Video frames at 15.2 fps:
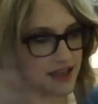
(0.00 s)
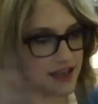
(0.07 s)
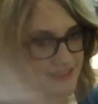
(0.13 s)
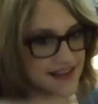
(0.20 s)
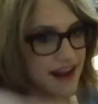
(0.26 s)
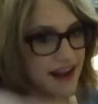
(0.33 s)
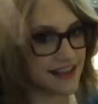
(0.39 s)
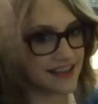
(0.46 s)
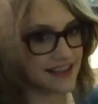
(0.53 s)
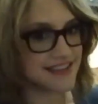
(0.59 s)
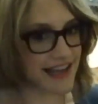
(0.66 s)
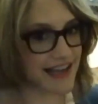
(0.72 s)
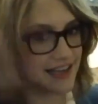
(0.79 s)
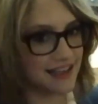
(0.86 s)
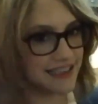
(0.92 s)
not gonna
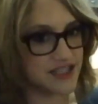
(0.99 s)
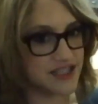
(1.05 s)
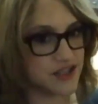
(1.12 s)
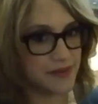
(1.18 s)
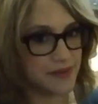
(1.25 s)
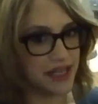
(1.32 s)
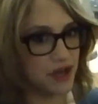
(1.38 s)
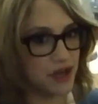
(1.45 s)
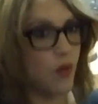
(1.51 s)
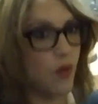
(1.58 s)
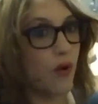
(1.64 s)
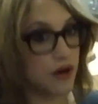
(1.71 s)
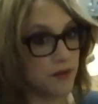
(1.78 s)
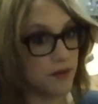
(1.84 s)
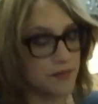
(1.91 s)
settle into being
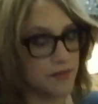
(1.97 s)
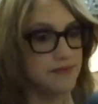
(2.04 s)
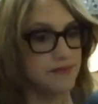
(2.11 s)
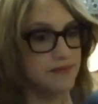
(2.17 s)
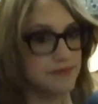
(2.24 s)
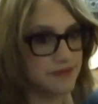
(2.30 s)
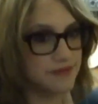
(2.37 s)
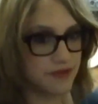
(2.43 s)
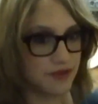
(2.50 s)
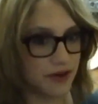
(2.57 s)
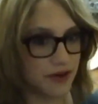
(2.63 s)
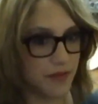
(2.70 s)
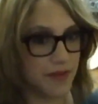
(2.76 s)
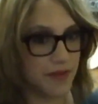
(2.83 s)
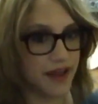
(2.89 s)
warm
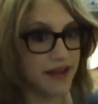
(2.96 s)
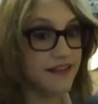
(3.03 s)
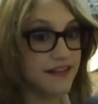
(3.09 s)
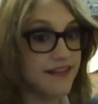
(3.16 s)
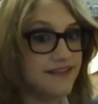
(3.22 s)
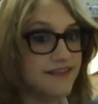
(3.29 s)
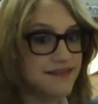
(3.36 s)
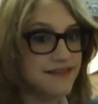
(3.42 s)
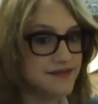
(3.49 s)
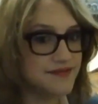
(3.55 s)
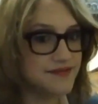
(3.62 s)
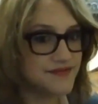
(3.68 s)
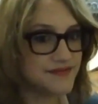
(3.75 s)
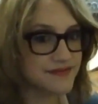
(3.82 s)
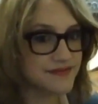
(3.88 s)
for a bit.
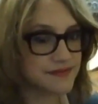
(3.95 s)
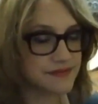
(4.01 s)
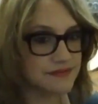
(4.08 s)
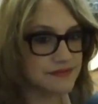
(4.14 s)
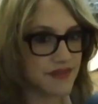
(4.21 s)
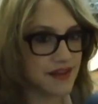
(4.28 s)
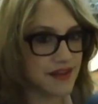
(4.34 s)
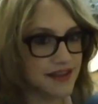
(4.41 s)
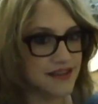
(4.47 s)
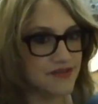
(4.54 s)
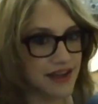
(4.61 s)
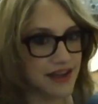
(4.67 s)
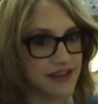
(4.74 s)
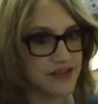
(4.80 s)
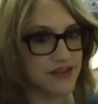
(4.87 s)
In
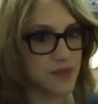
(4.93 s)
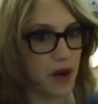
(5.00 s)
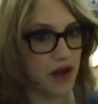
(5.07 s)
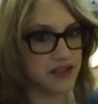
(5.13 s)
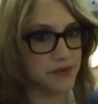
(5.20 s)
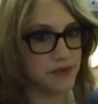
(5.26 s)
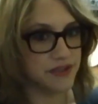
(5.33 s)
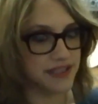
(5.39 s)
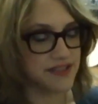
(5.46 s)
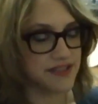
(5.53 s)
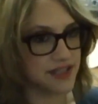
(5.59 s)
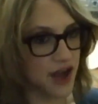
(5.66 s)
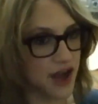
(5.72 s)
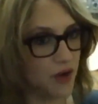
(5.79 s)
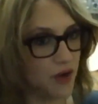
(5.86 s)
fact, it's possible to get
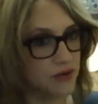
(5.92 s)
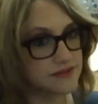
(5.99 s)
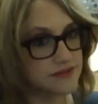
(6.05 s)
snow.